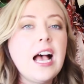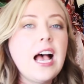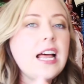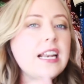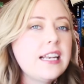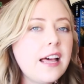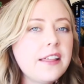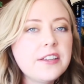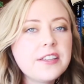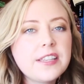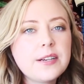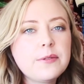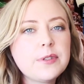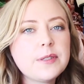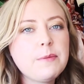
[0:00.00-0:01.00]
Another
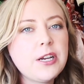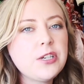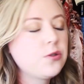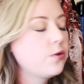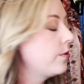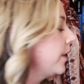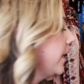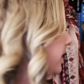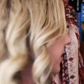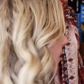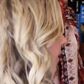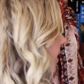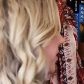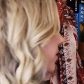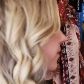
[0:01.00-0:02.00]
thing was my jewelry.
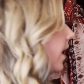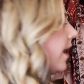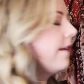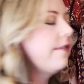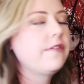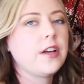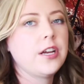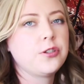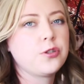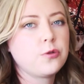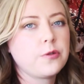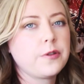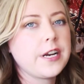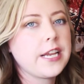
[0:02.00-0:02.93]
So I do have a jewelry